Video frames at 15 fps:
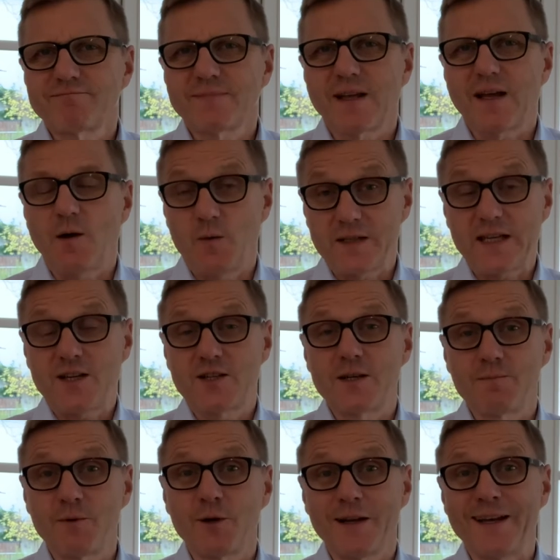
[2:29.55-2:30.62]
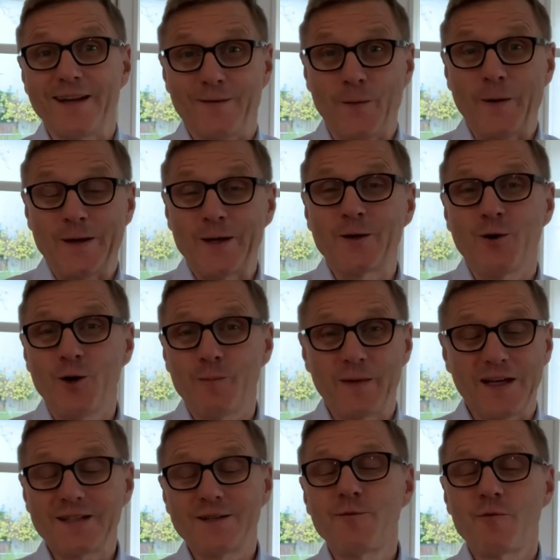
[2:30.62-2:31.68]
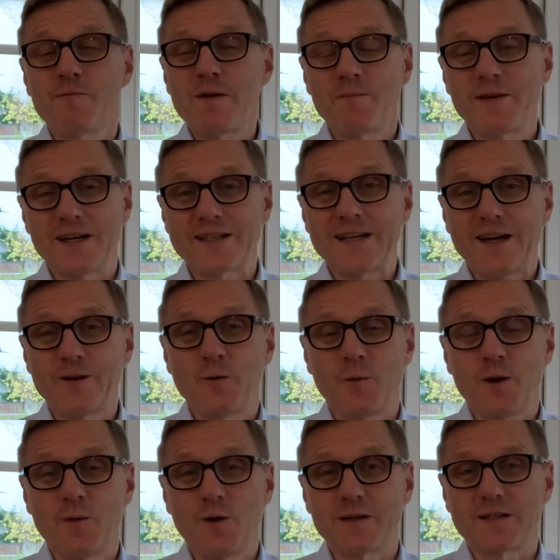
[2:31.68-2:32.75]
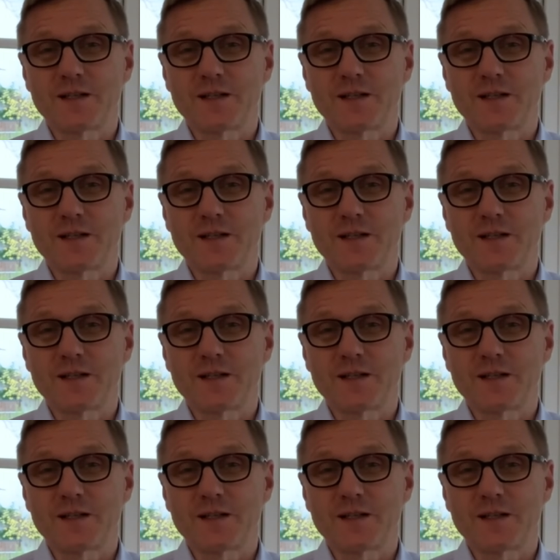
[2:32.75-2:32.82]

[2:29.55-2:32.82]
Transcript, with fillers: I was actually in Berlin when he called me. I still remember exactly where I was.